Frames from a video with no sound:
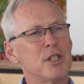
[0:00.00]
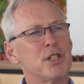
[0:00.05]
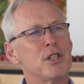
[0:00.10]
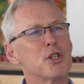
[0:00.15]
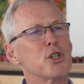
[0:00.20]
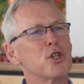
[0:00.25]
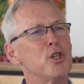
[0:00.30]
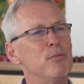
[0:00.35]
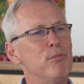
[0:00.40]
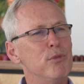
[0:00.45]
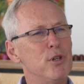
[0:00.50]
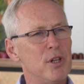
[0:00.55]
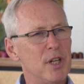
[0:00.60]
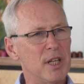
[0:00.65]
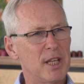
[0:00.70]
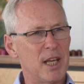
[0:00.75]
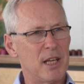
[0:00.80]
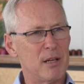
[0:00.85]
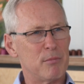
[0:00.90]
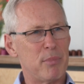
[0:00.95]
to
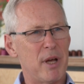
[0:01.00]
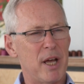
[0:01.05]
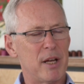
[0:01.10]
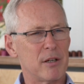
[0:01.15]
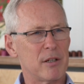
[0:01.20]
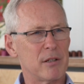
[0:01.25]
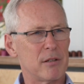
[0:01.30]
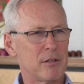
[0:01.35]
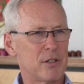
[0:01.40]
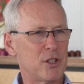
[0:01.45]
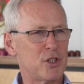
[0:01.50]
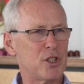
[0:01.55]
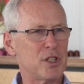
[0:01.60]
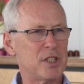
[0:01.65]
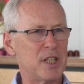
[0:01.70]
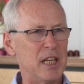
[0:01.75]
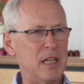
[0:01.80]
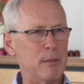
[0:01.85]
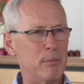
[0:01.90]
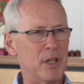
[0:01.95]
communicate better the
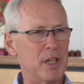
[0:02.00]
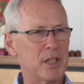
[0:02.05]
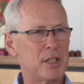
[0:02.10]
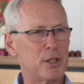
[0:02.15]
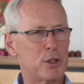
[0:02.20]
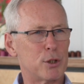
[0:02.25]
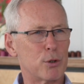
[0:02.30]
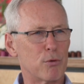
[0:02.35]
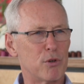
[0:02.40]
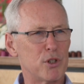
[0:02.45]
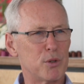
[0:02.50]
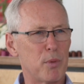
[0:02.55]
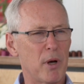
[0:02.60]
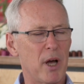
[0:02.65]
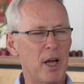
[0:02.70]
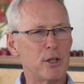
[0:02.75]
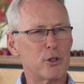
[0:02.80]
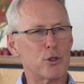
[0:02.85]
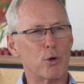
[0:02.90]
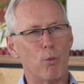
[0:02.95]
sustainability stories
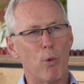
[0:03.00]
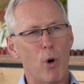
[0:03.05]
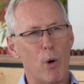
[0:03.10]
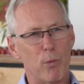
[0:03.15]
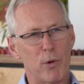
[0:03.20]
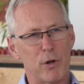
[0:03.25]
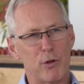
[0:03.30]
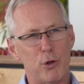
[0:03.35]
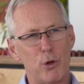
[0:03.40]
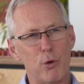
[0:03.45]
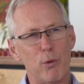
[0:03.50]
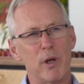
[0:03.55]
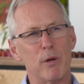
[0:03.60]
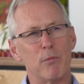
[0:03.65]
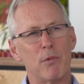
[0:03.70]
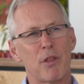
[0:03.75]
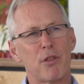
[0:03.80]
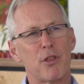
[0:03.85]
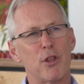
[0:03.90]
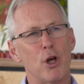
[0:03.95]
behind. So what we're doing
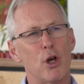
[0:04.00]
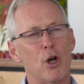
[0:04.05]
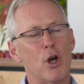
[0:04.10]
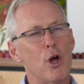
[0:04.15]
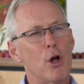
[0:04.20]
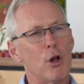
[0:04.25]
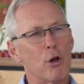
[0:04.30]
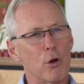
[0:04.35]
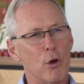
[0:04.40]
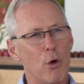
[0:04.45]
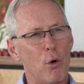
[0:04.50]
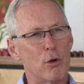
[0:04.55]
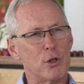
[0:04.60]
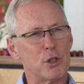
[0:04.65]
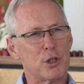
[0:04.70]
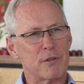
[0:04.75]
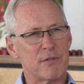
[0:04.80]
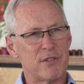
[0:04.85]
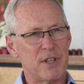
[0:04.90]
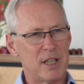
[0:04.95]
with the
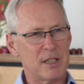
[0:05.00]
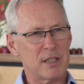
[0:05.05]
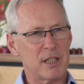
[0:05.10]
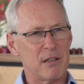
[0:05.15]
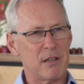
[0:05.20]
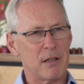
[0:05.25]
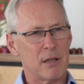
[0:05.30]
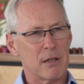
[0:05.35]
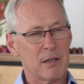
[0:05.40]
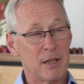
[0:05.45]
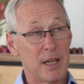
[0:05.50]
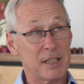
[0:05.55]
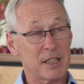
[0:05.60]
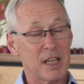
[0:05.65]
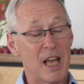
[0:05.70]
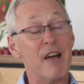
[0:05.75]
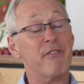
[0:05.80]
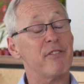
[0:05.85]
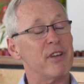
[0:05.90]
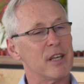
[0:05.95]
launch of
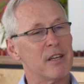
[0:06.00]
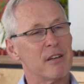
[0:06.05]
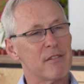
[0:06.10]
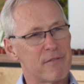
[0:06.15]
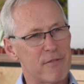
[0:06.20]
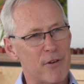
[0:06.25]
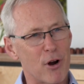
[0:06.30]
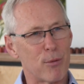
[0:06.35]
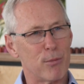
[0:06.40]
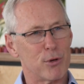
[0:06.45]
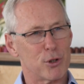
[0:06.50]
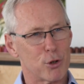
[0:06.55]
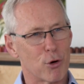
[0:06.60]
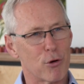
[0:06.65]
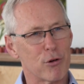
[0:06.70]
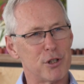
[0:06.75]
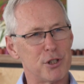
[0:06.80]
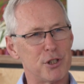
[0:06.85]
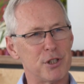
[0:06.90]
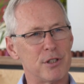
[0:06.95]
Nescafe Farmers
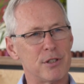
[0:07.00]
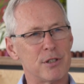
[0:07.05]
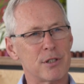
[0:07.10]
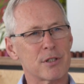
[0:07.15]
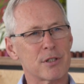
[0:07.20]
Origins,